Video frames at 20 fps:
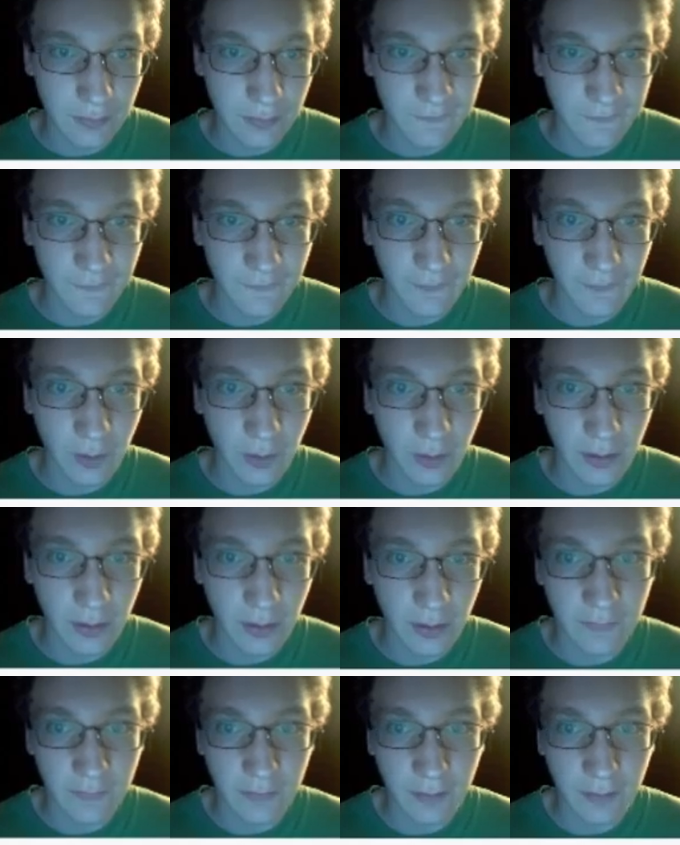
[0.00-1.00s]
for a
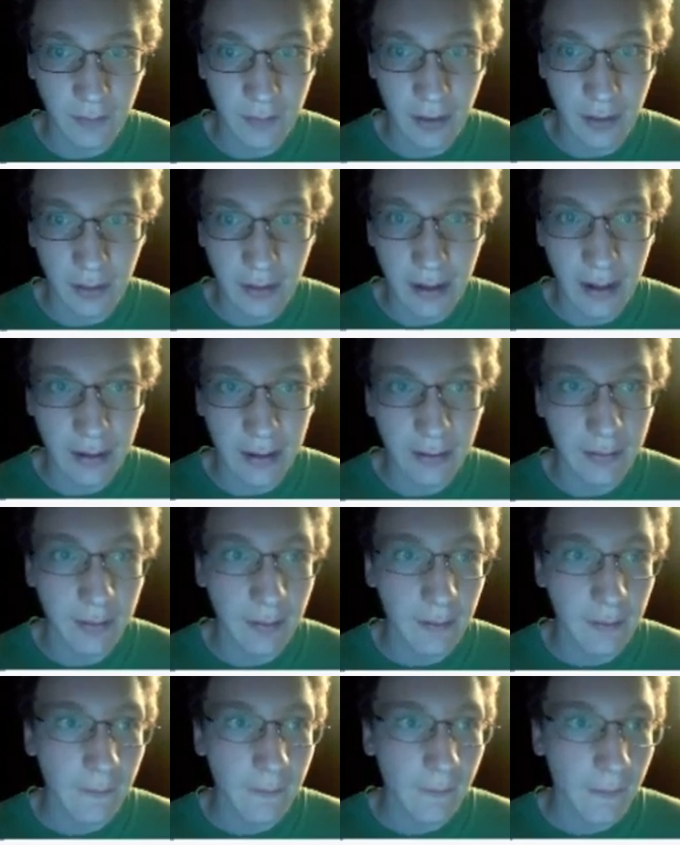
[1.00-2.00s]
different, better kind.
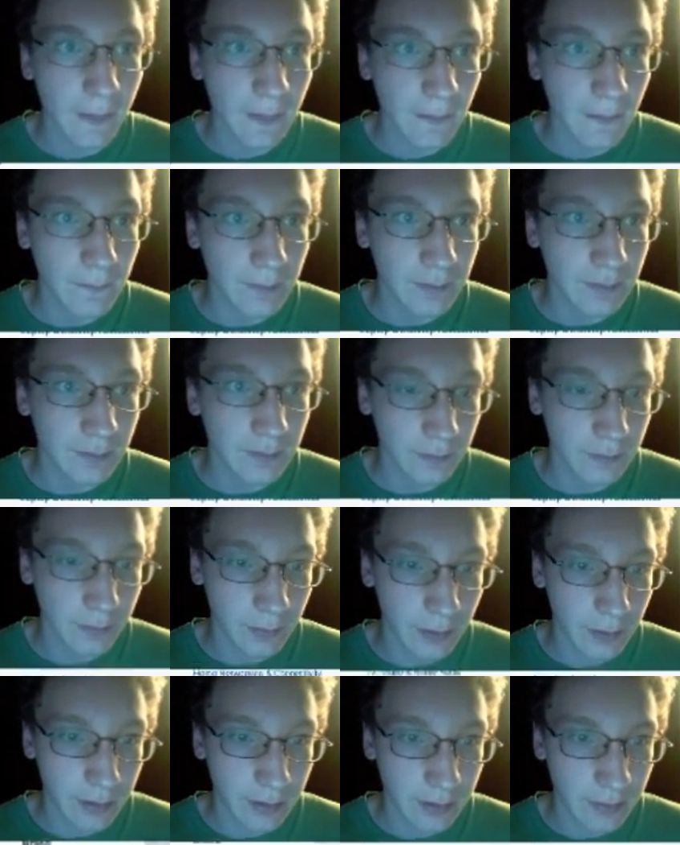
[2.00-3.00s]

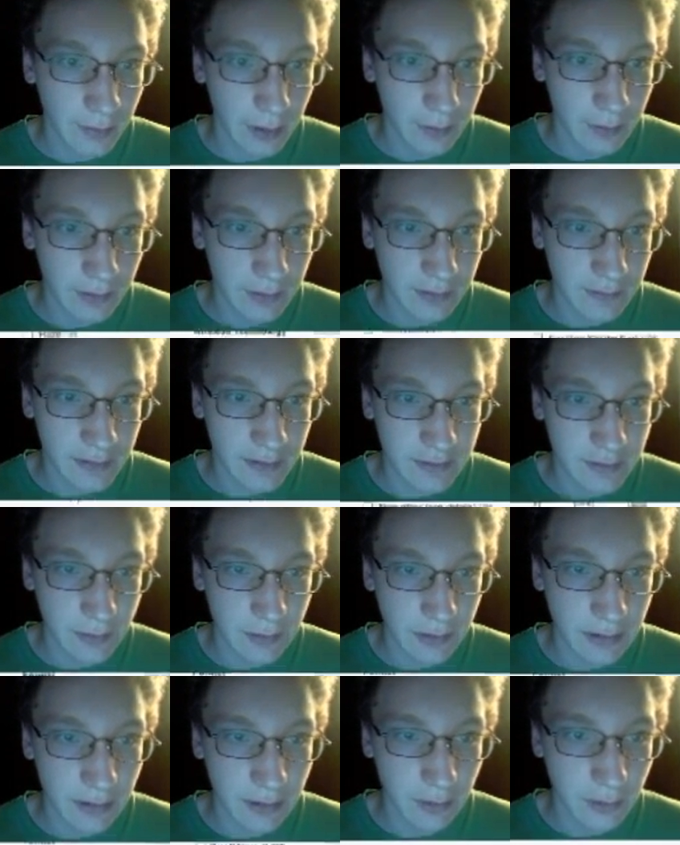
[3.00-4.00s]
But in my opinion, that's a
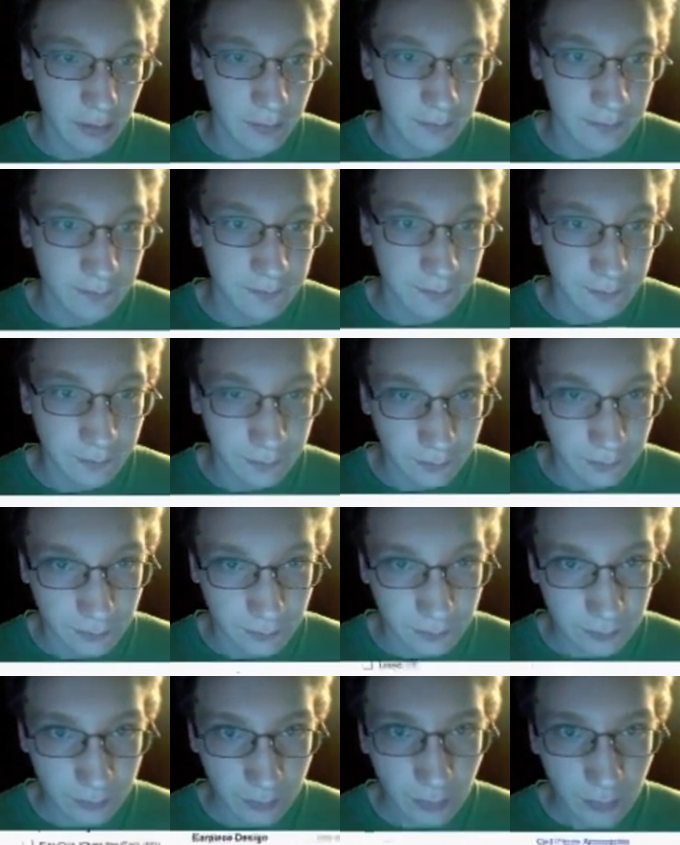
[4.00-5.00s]
pretty good one.
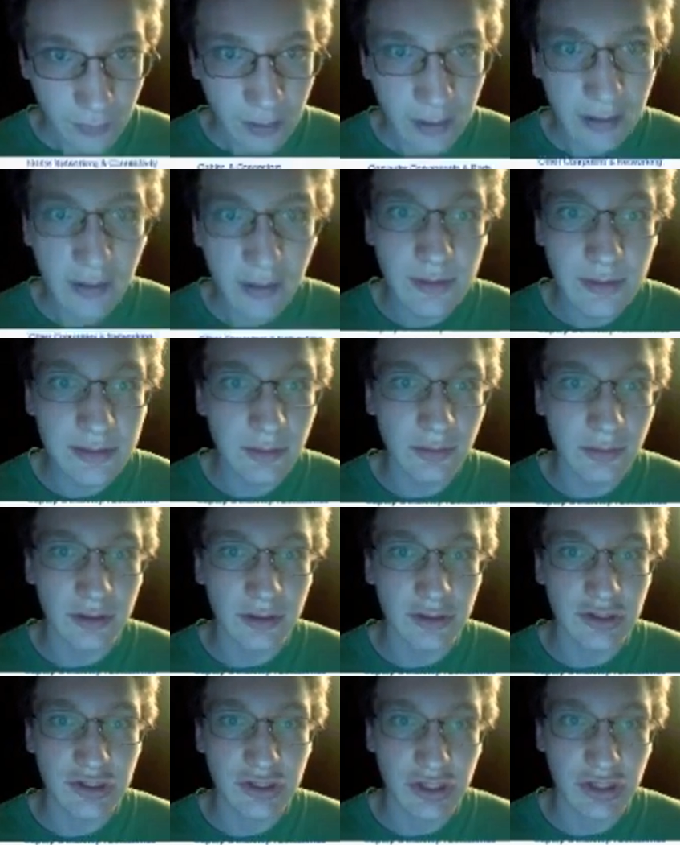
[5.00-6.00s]
It wasn't really
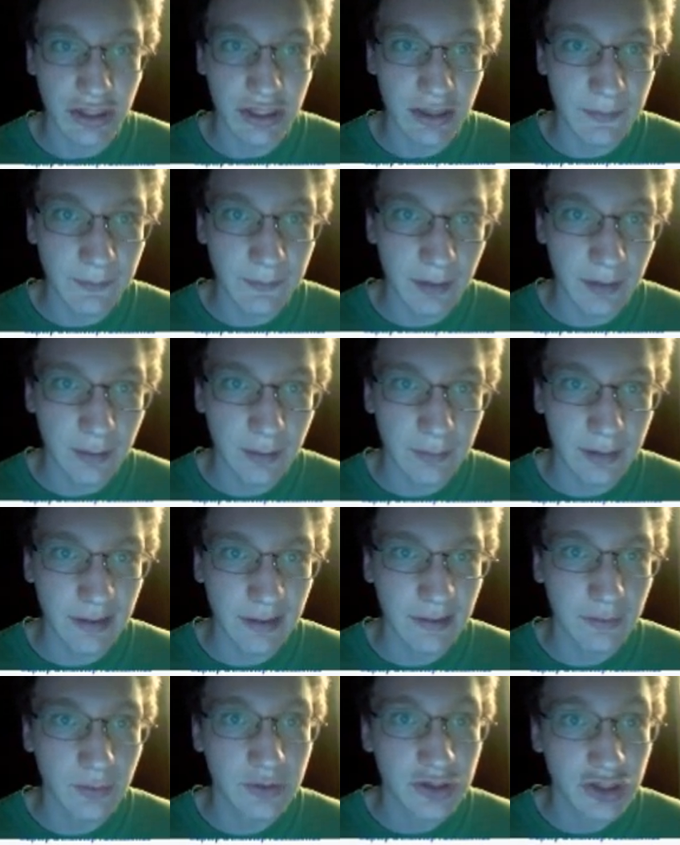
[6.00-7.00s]
cheap. I mean,
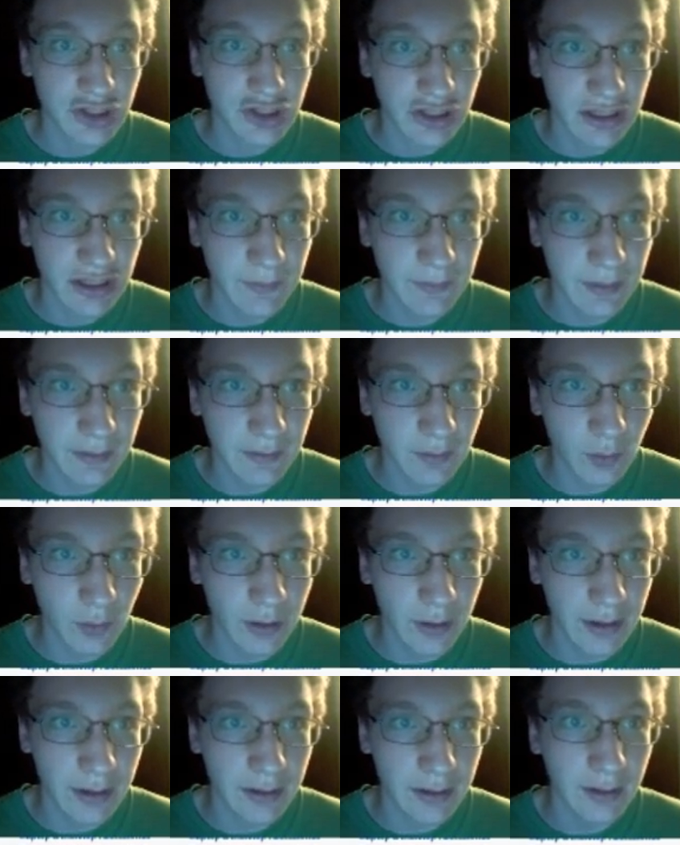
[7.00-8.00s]
it was cheap in the
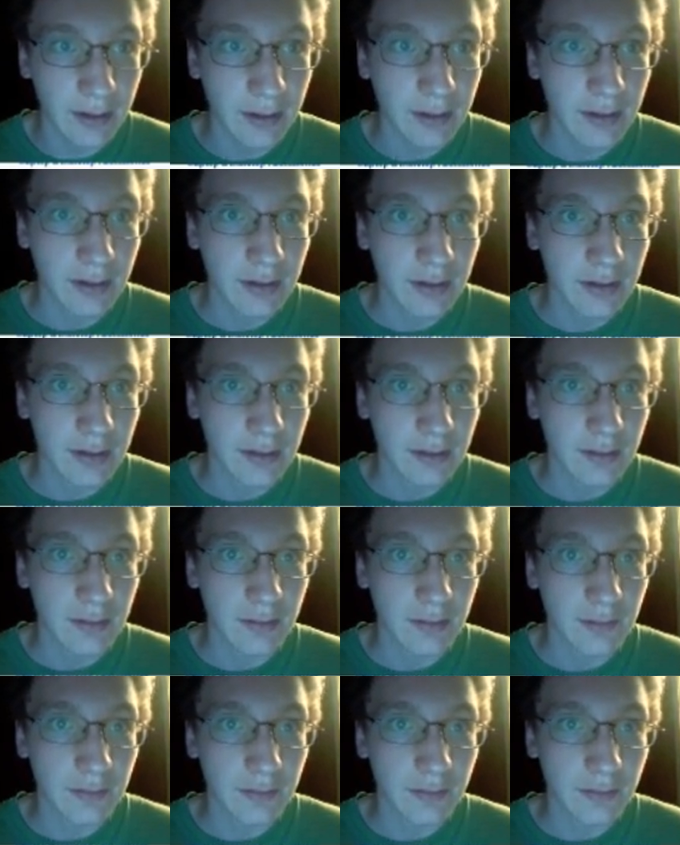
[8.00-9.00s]
way
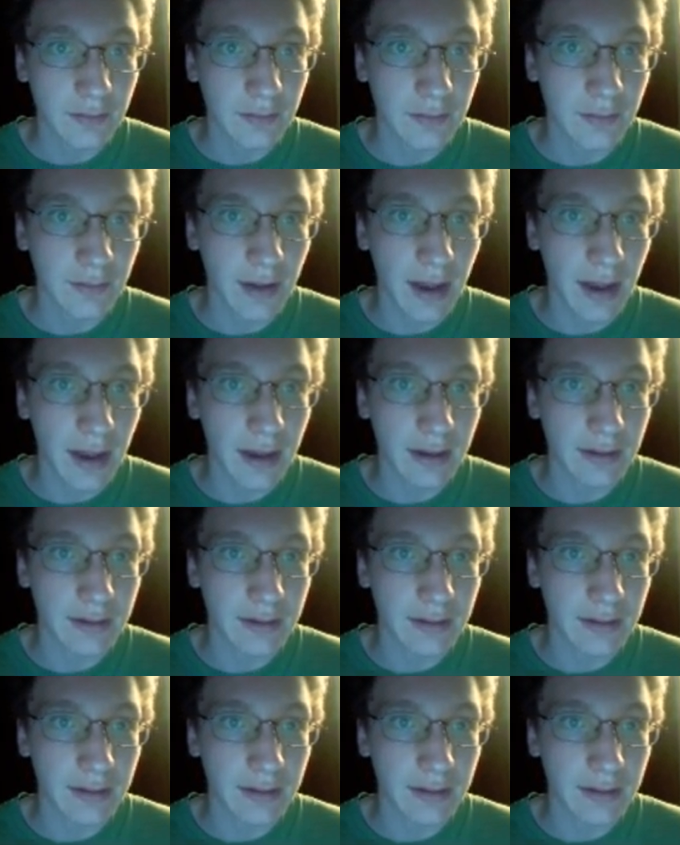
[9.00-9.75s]
that